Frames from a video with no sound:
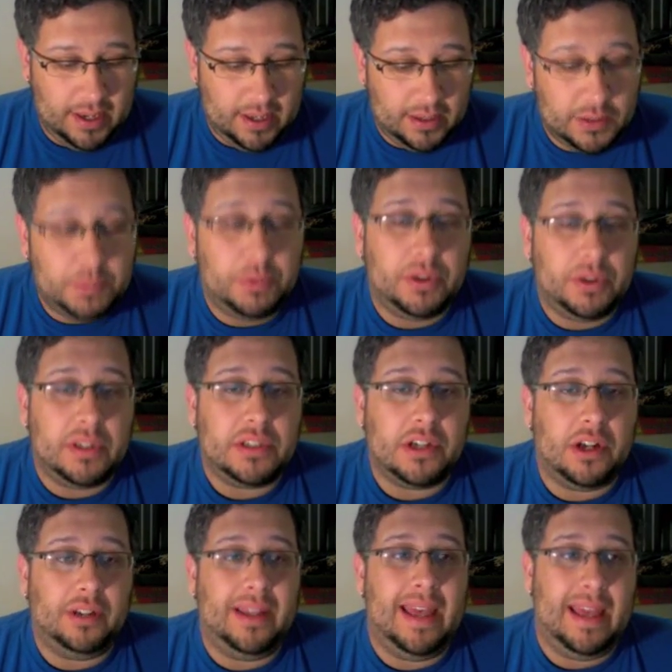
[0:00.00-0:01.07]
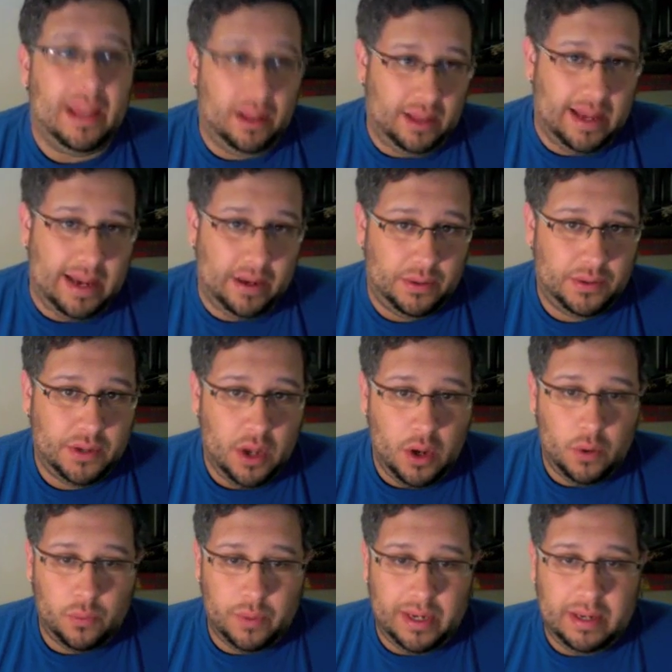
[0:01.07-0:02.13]
This book is called Hell House,
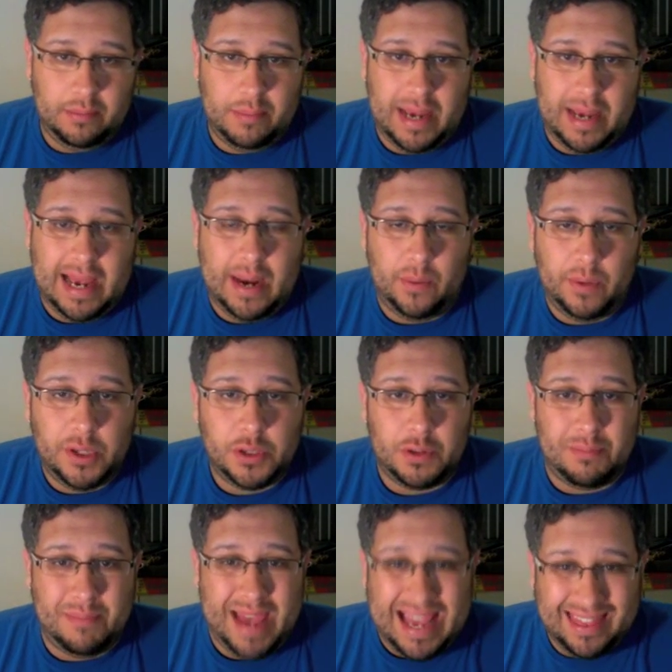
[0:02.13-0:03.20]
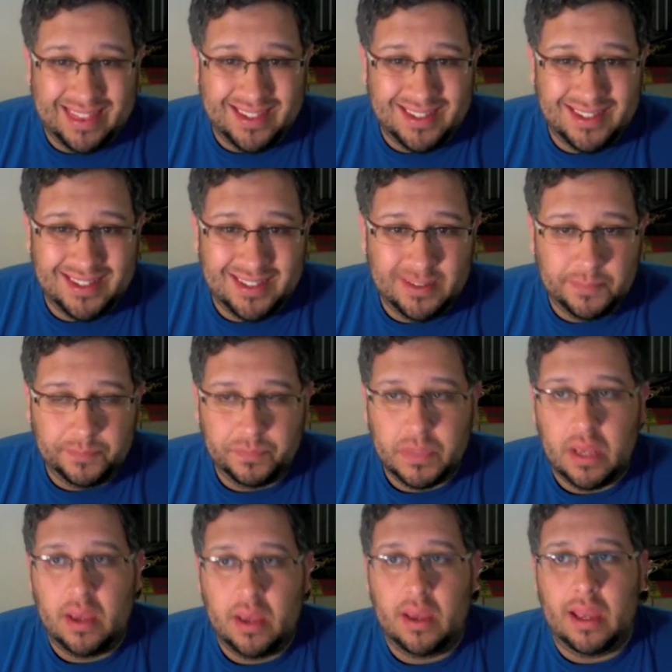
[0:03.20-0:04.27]
written by Richard Matheson,
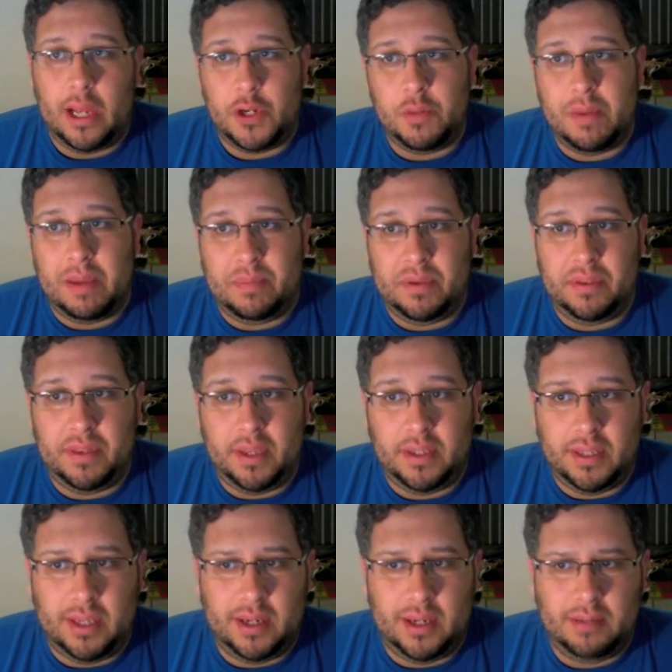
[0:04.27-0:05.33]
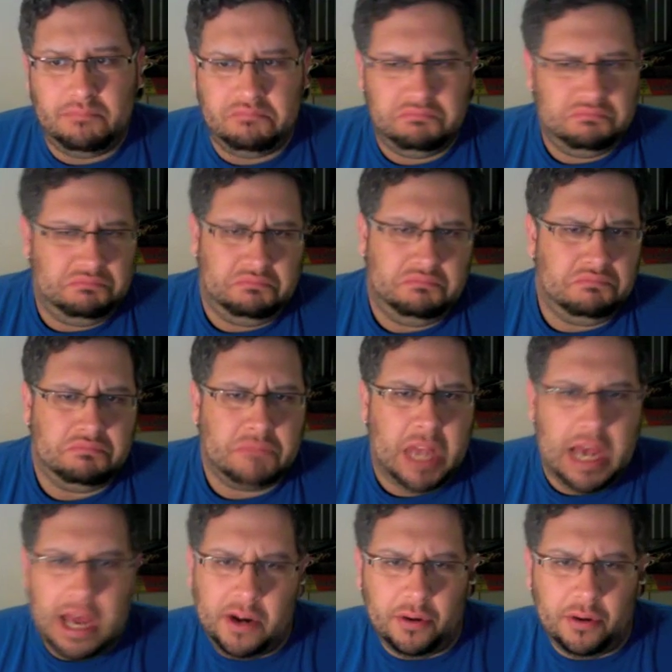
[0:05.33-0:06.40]
and you might be thinking,
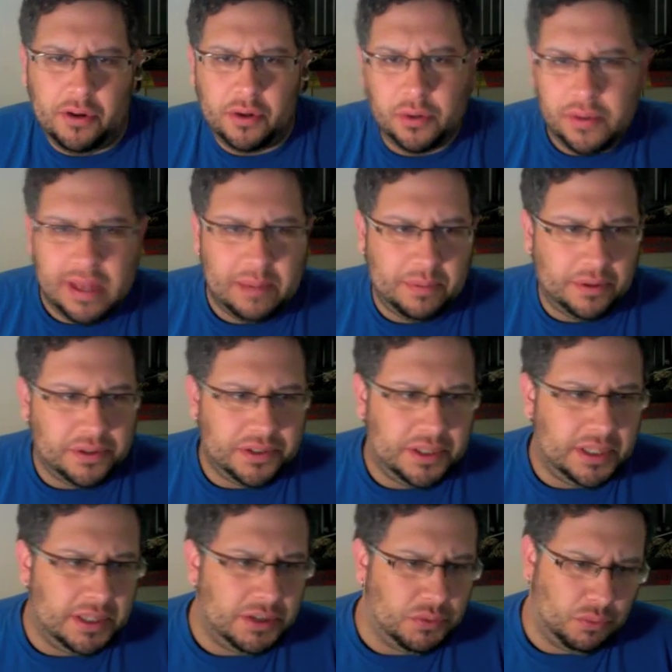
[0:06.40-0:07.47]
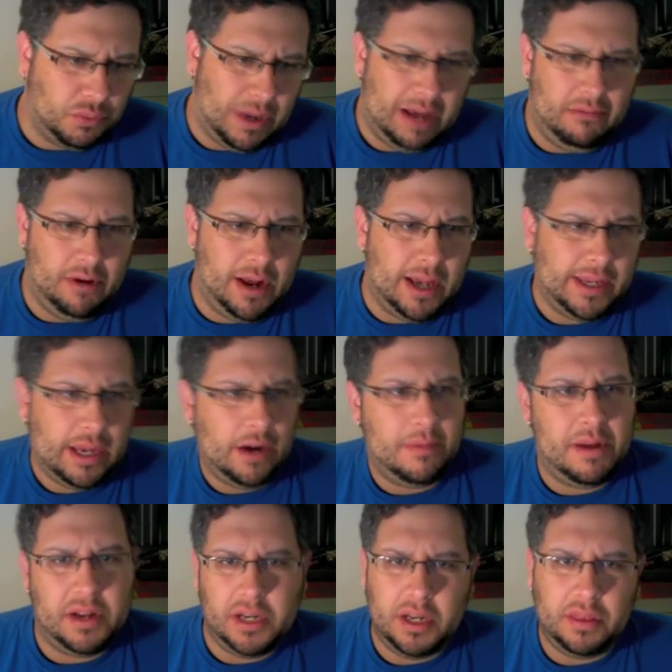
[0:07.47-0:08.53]
I don't know who that person is, why would I care
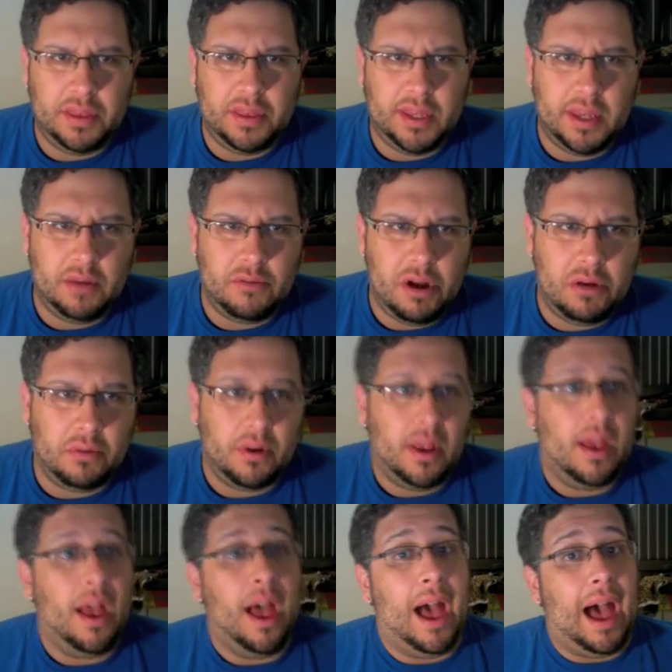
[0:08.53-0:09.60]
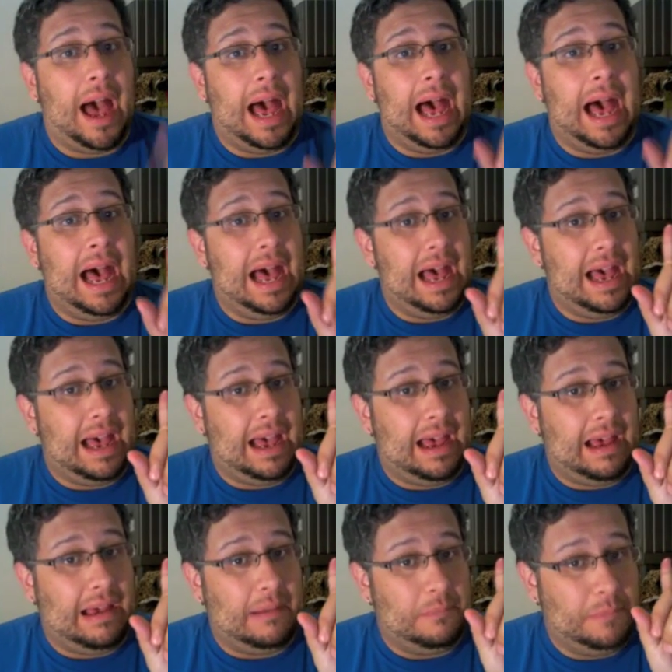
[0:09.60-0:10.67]
about anything he wrote?
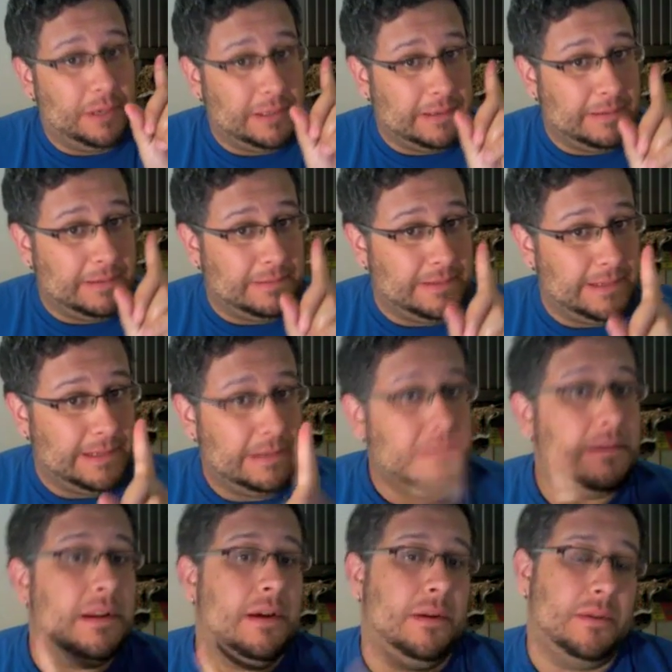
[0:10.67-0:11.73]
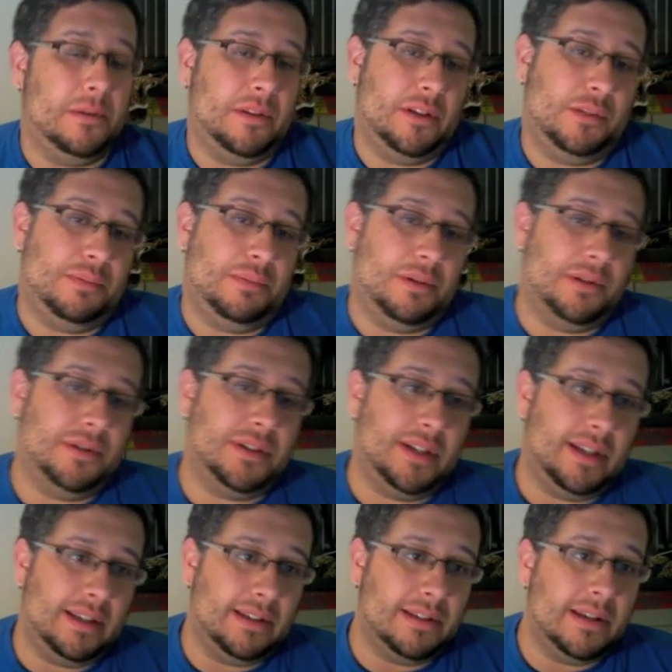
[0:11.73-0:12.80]
Ah, but you do know who this person
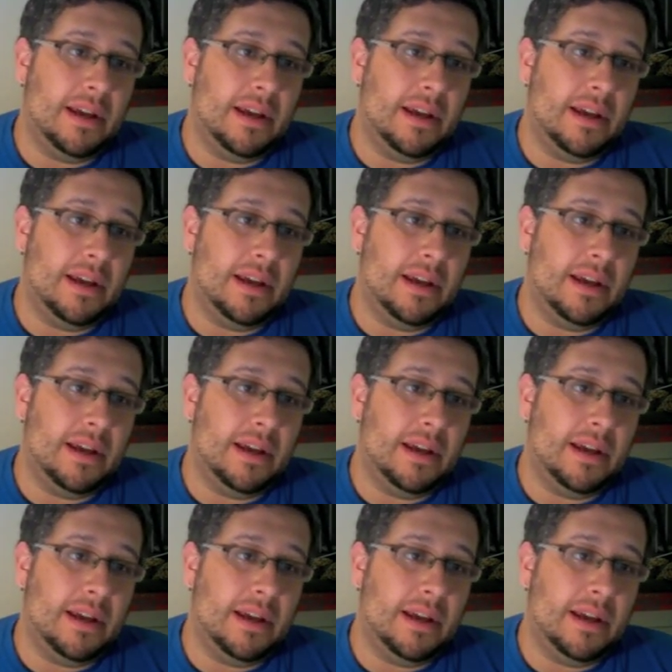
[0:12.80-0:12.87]
is.